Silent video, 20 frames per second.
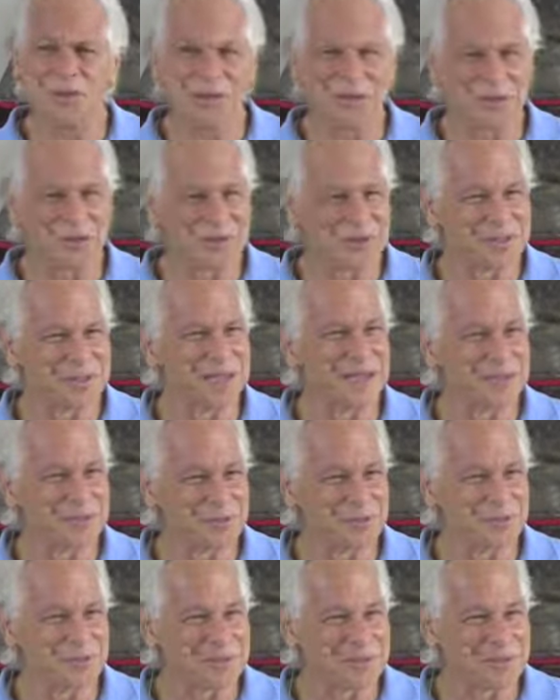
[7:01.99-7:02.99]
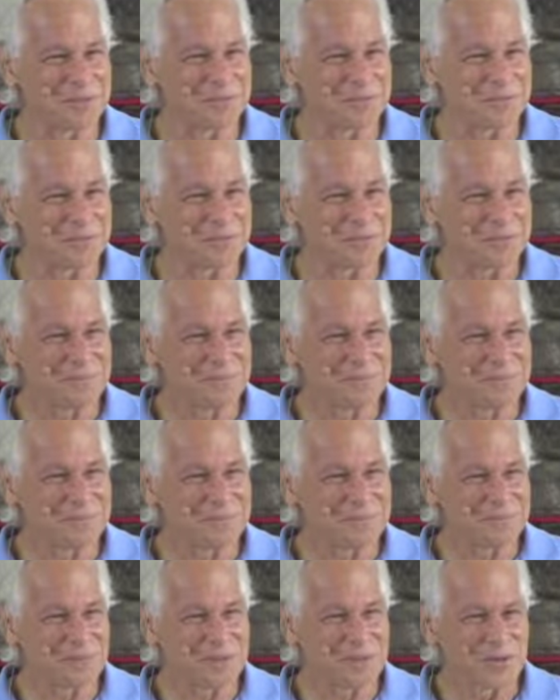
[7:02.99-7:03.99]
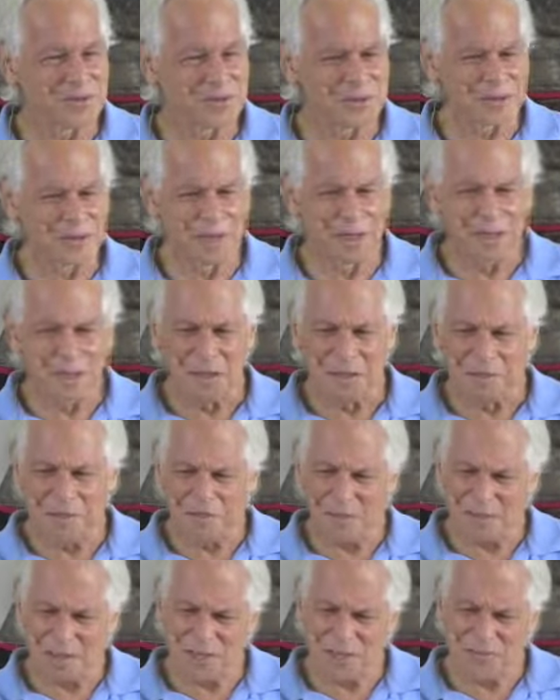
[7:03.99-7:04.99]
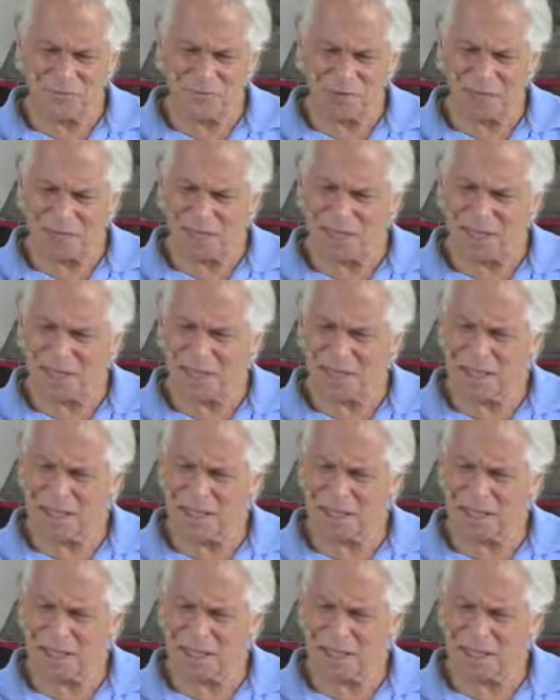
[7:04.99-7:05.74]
kind of attachment. Right? But if I